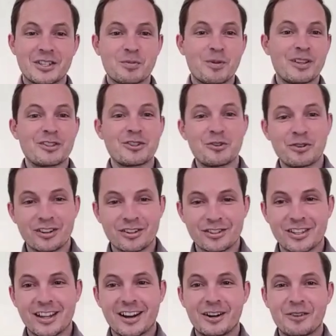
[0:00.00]
Spent two years
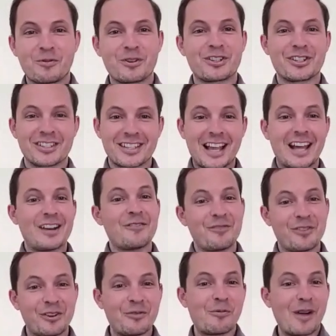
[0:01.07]
there, which is kind of
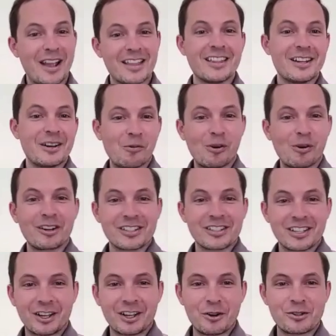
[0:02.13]
the way that it works
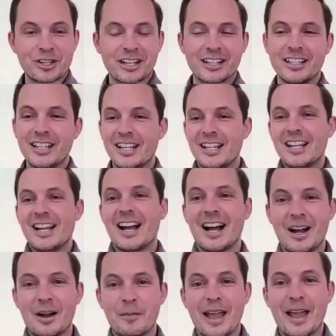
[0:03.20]
in coaching.
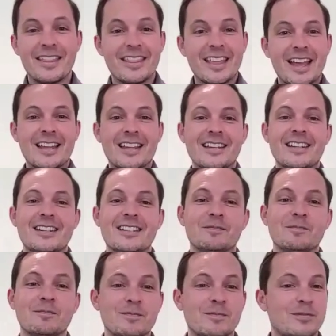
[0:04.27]
Um, and then
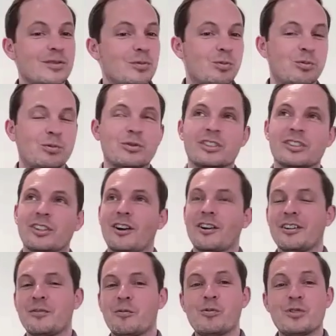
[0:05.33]
was
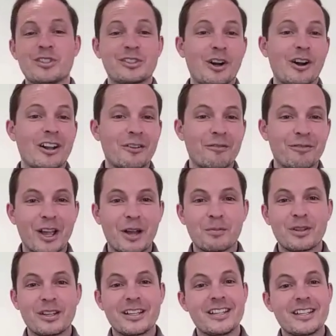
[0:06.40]
started was starting a
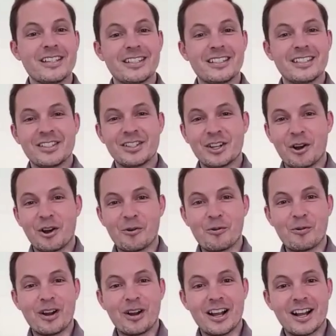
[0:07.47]
family, you
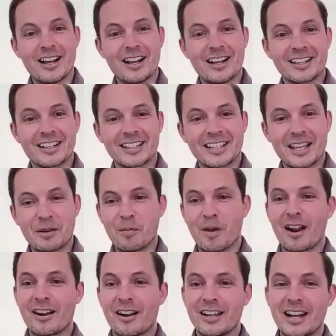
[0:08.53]
know, uh, getting
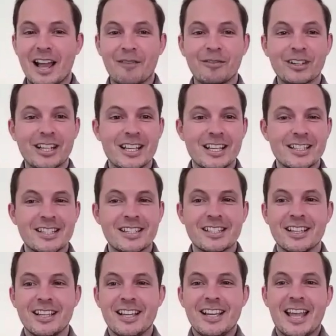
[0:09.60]
married, having
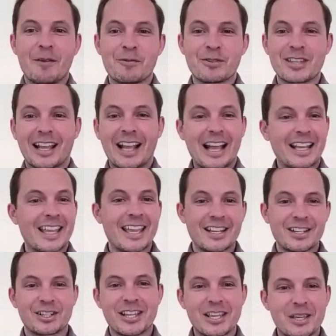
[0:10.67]
kids, and was like, I
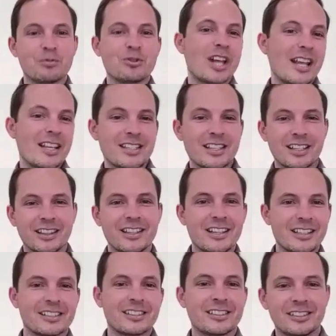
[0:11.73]
can't keep chasing
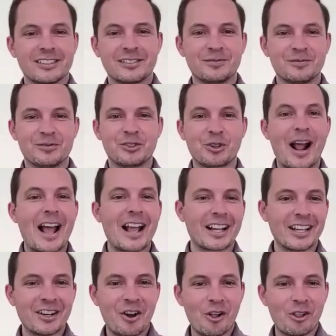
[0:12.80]
this
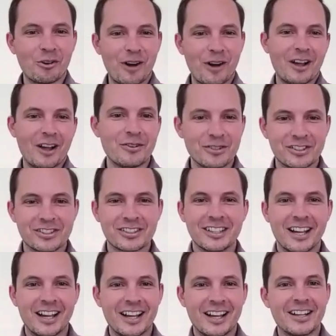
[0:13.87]
dragon all around
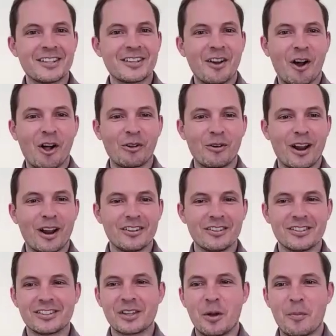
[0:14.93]
uh, all
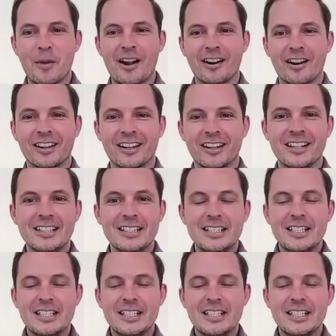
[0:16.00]
around America.